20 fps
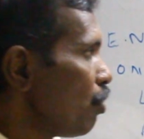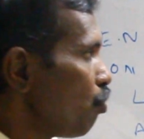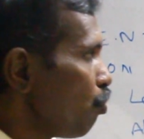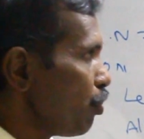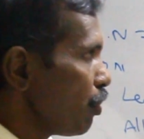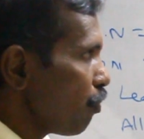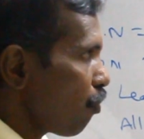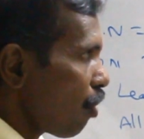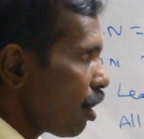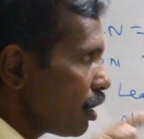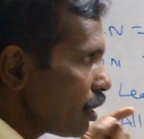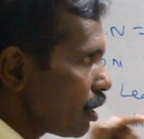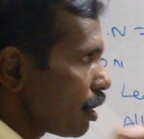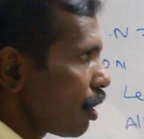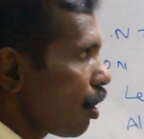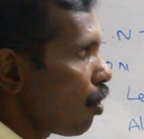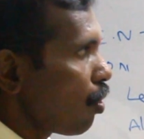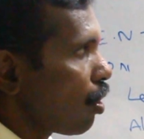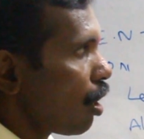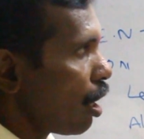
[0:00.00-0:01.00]
we want
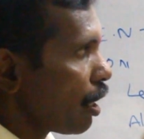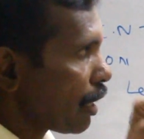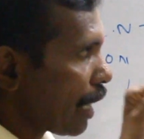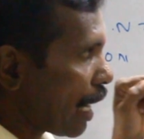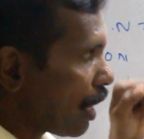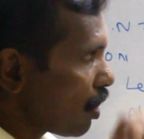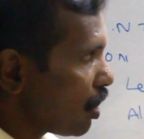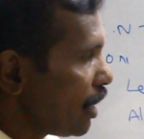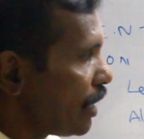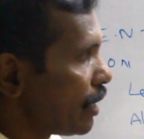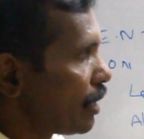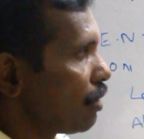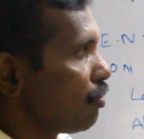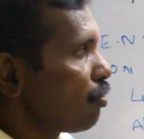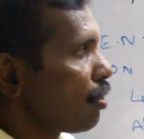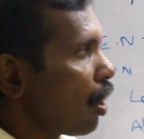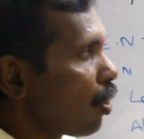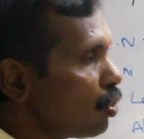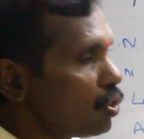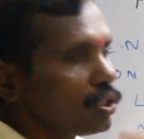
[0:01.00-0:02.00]
now count
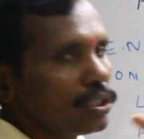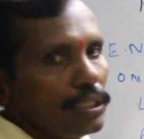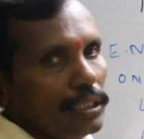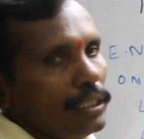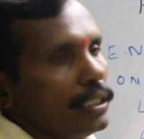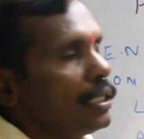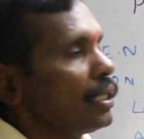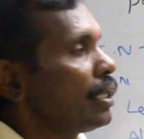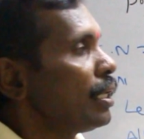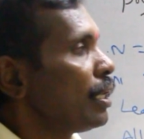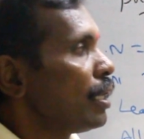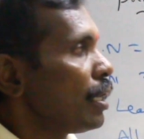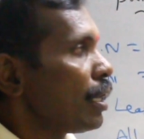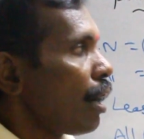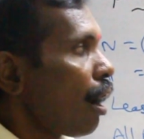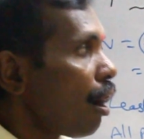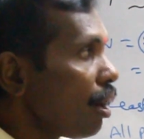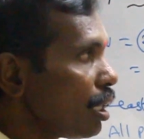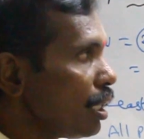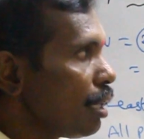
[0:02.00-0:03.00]

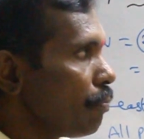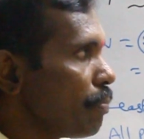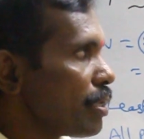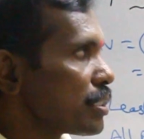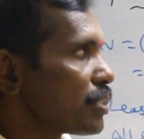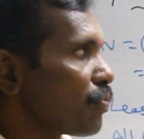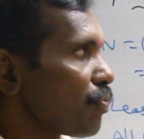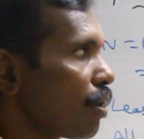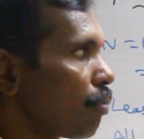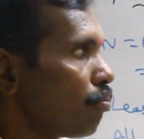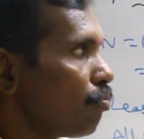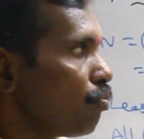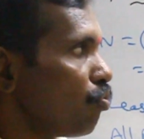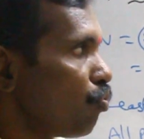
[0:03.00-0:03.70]
odd numbers from